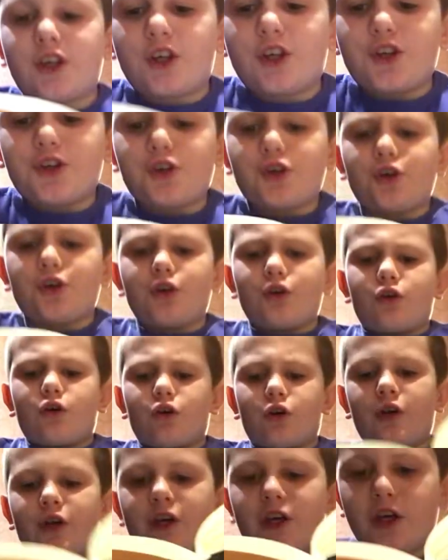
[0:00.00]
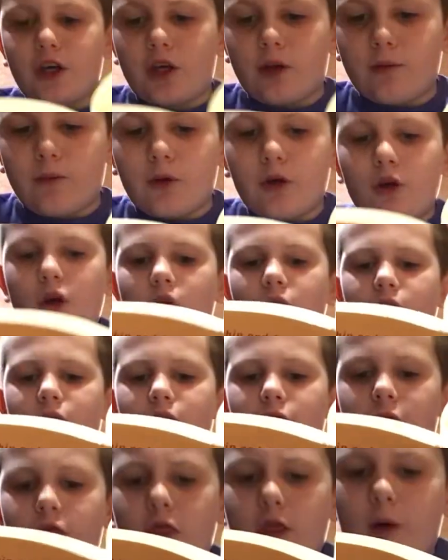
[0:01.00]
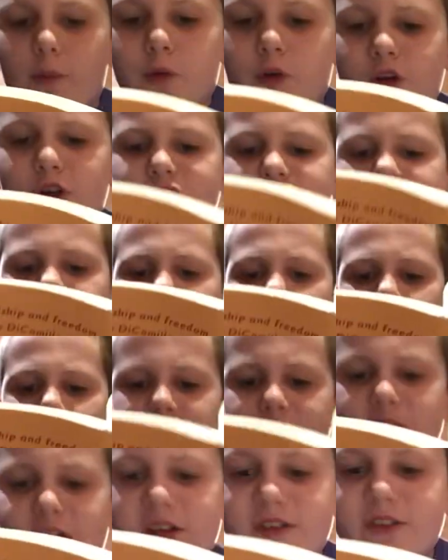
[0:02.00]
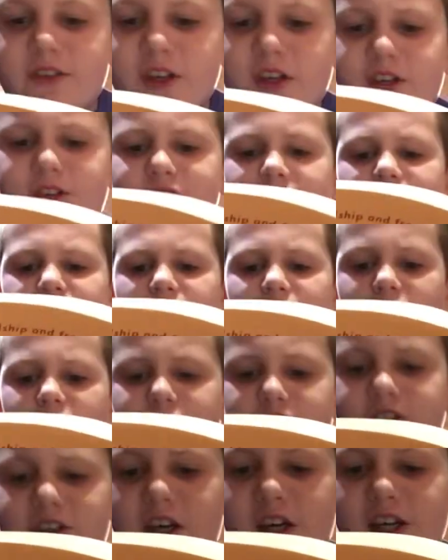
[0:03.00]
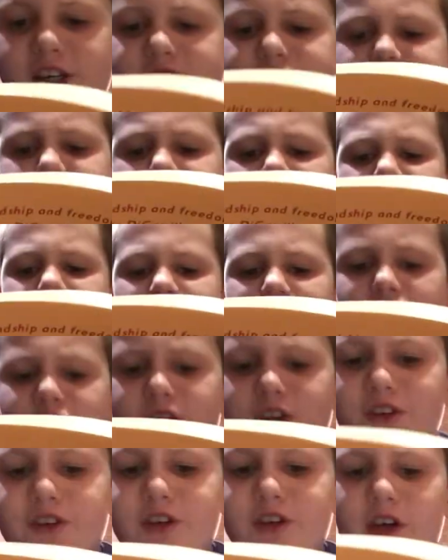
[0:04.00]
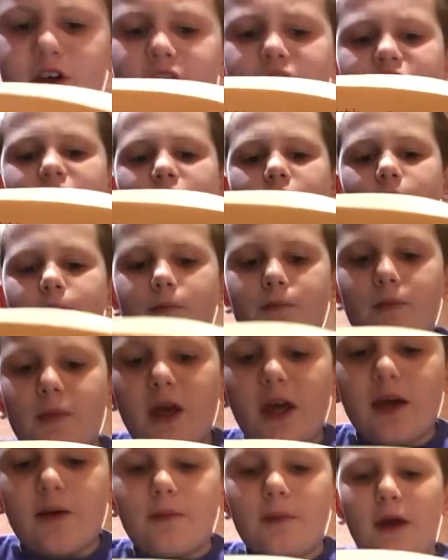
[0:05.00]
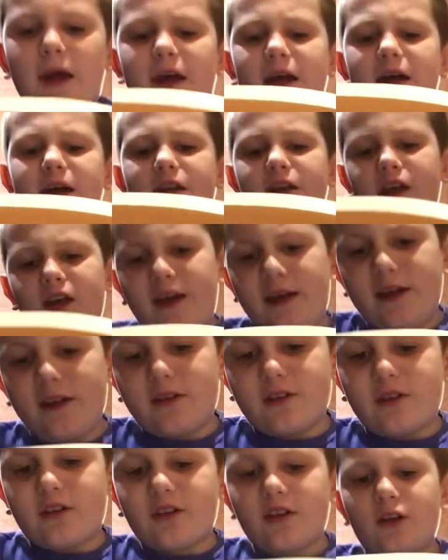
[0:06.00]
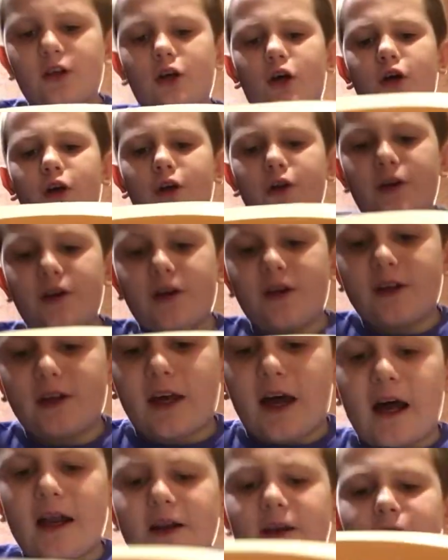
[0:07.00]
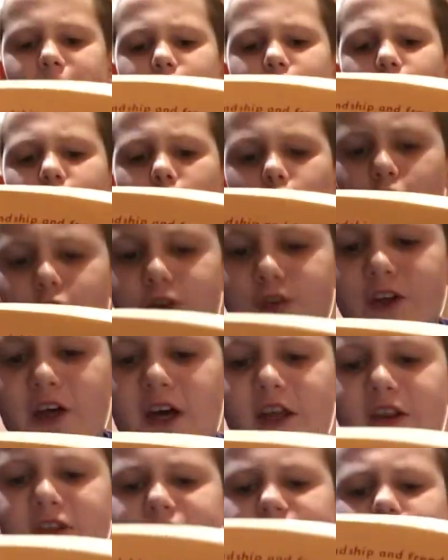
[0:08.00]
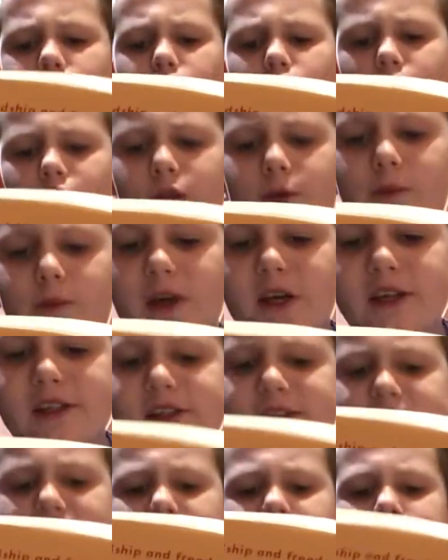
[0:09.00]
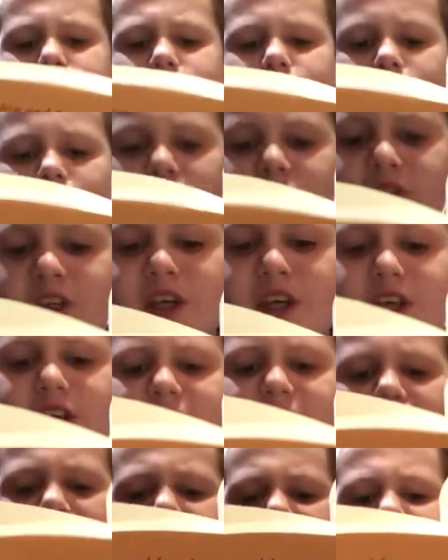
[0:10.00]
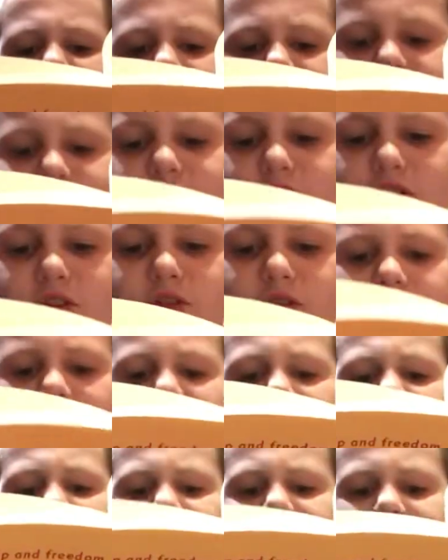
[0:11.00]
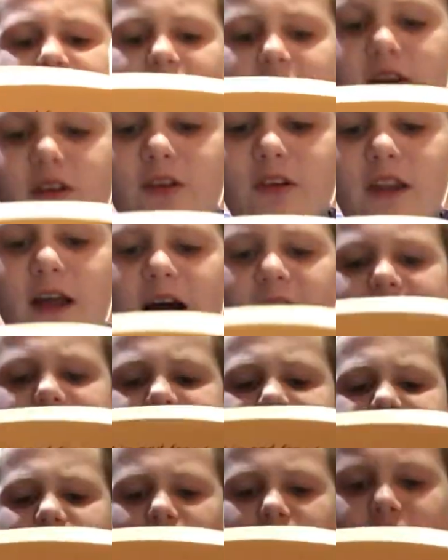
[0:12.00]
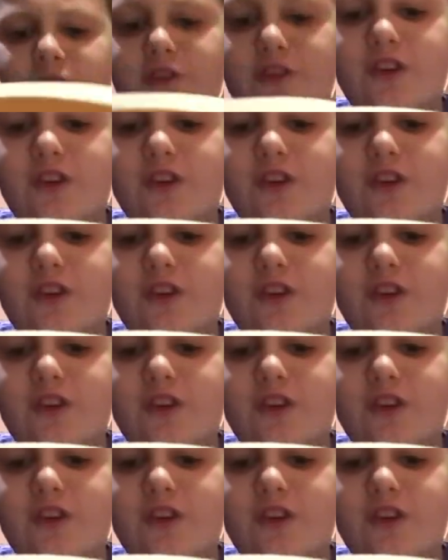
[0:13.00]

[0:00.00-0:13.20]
cure him. The principal thinks it's contagious, he said. Man, ain't good, got no sense, Willie May said. He got, got lots of